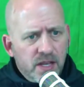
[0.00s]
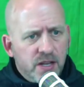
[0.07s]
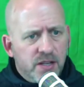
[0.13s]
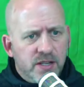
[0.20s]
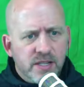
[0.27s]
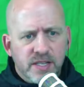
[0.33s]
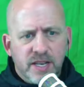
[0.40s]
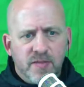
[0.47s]

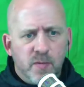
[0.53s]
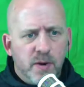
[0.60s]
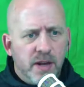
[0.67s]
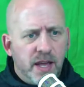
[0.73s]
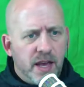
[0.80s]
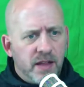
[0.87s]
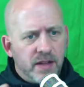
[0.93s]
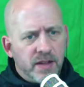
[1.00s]
good to see everybody.
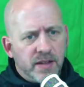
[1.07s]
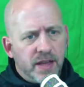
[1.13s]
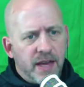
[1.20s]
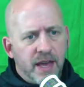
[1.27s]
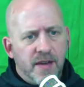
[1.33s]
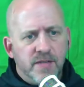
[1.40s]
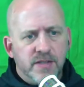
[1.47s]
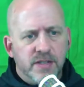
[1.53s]
Helen
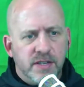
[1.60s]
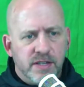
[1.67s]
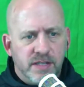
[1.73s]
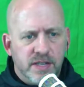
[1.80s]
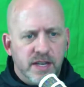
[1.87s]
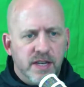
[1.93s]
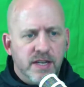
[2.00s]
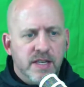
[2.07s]
Lang Evans, good to
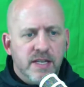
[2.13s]
see you.